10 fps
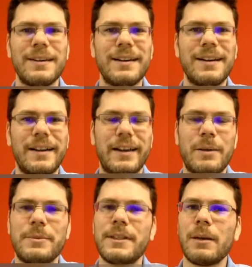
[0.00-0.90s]
Hi,
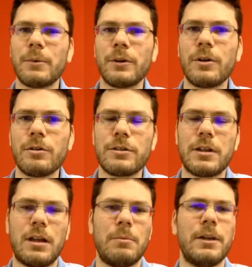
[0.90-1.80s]
I'm Simon Koss
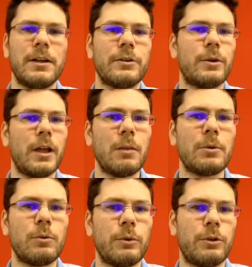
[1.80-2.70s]
and I'm here to help
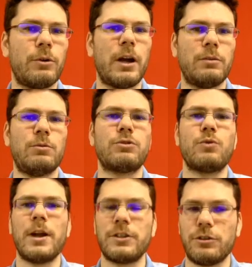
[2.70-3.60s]
you with your AdWords
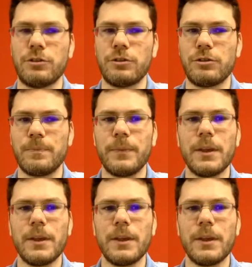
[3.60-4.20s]
questions.